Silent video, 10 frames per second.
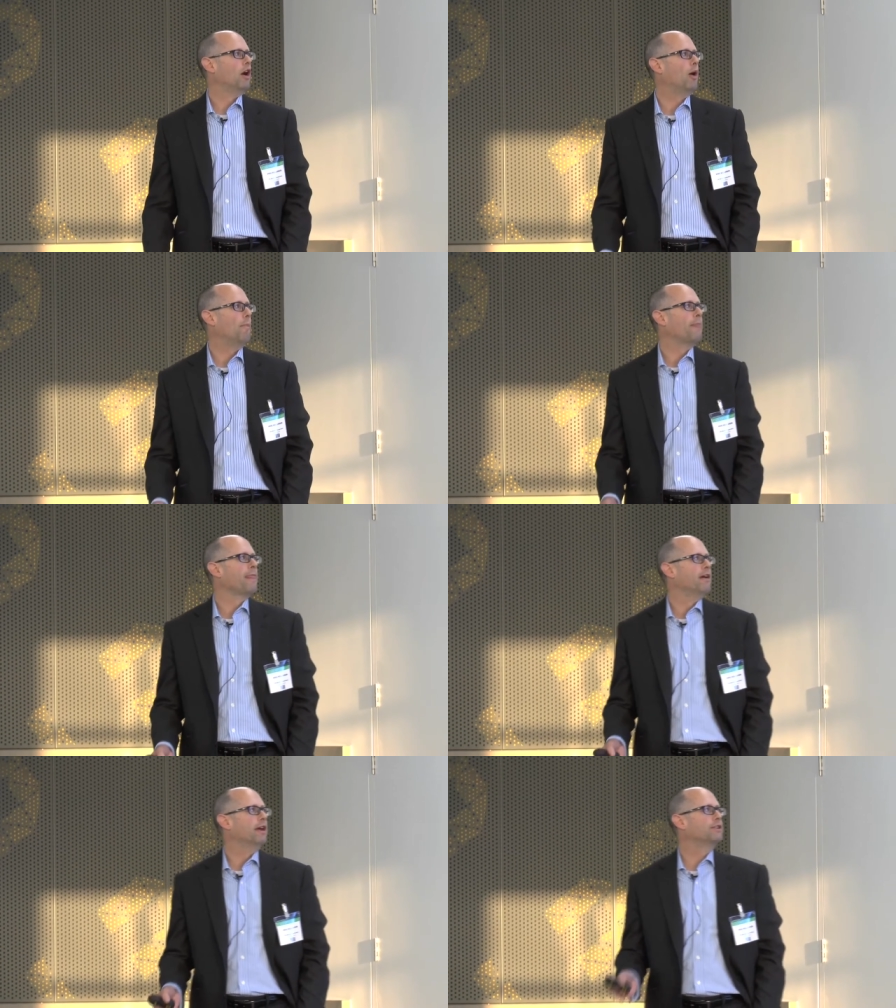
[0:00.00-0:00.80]
Um,
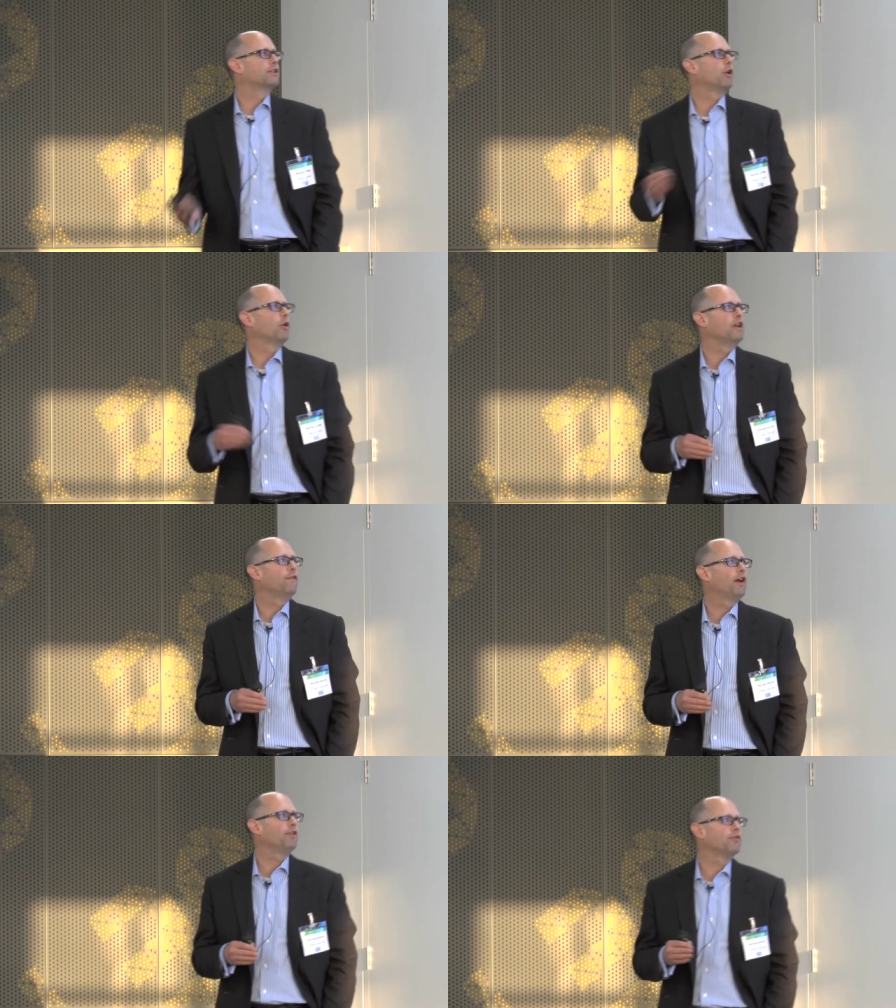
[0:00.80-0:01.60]
and so
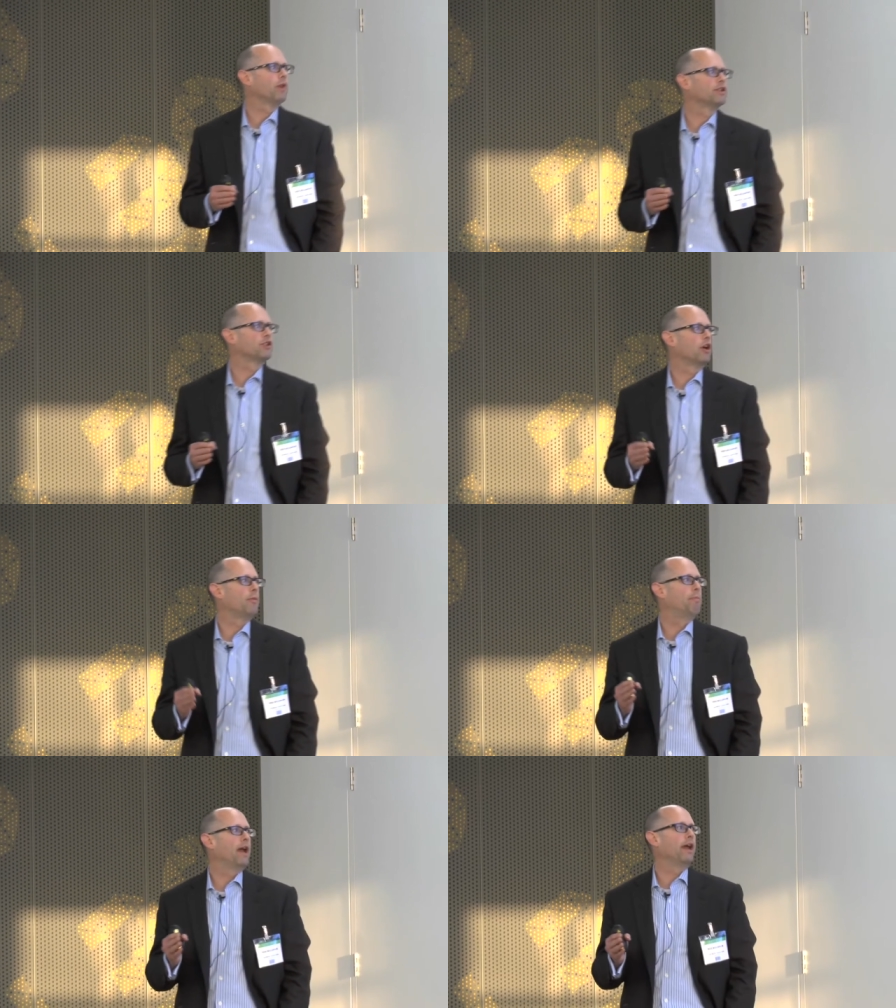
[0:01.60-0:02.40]
he founded
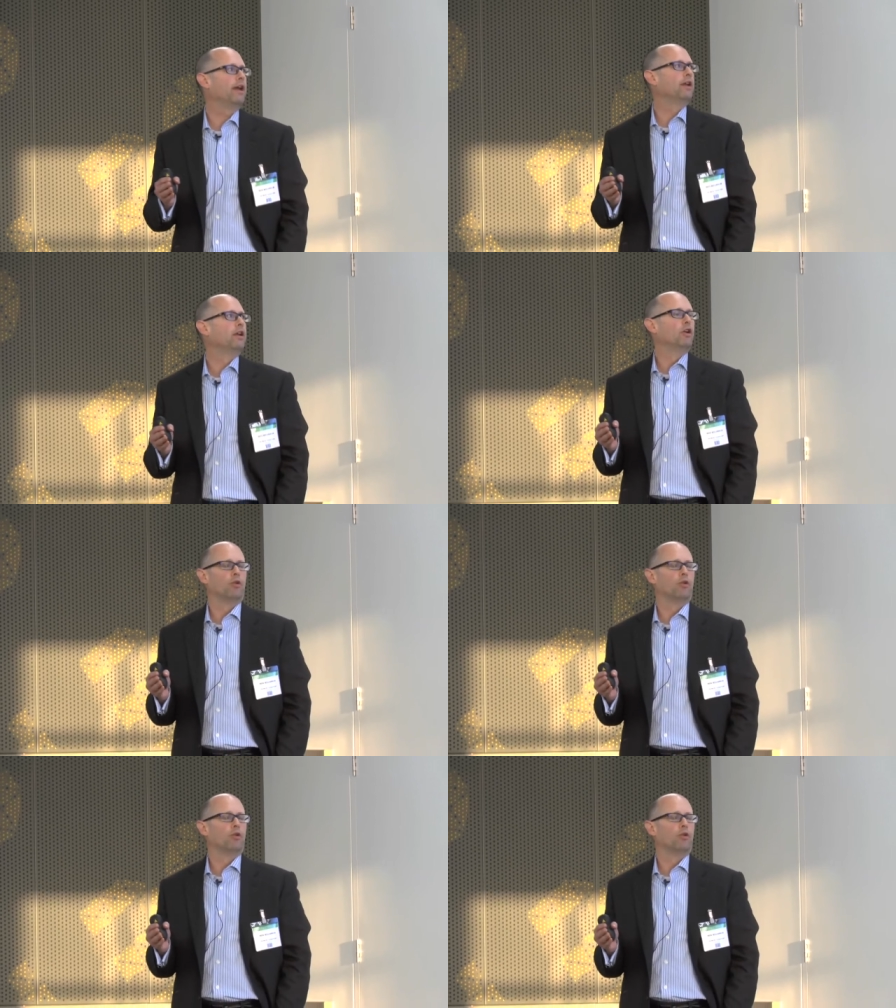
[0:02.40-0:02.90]
Renshaw Bay